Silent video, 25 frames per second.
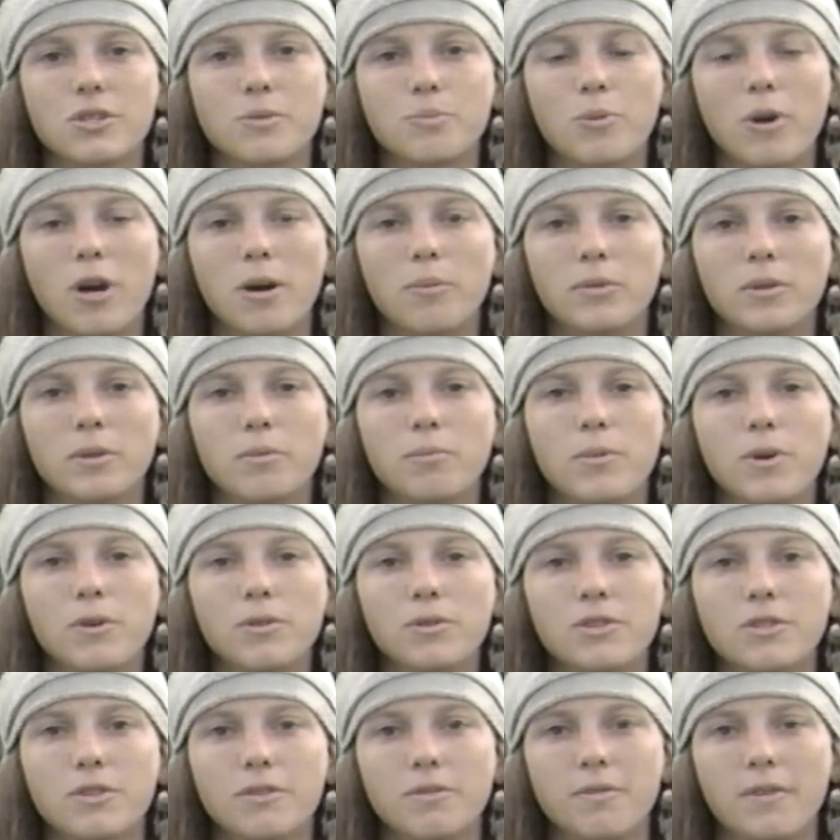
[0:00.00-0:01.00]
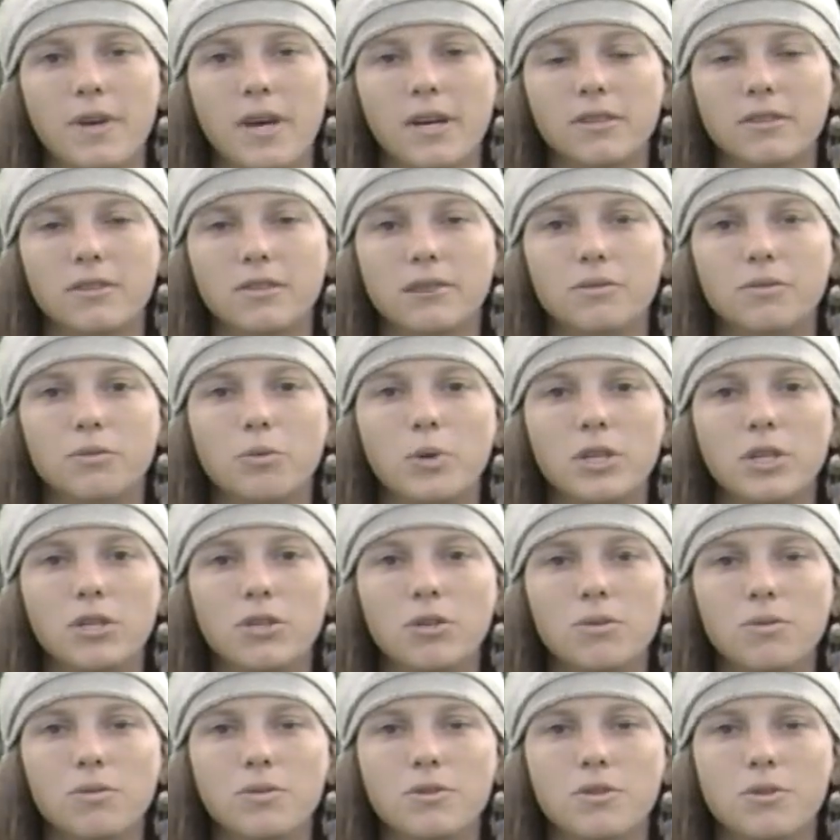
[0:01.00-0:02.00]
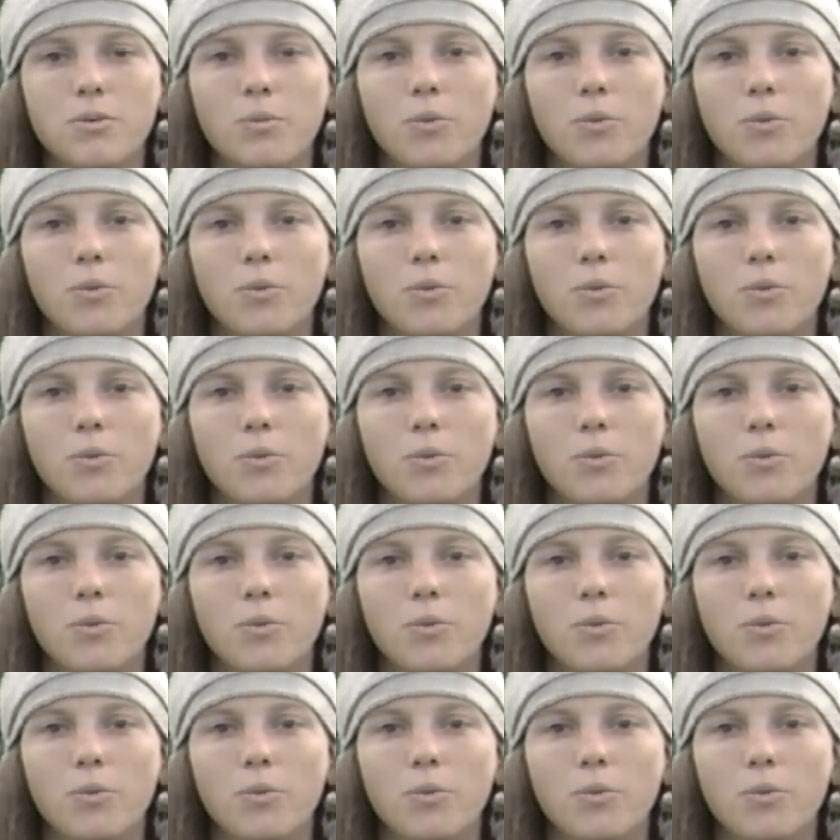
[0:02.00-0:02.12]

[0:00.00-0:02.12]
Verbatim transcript: is probably most effective when used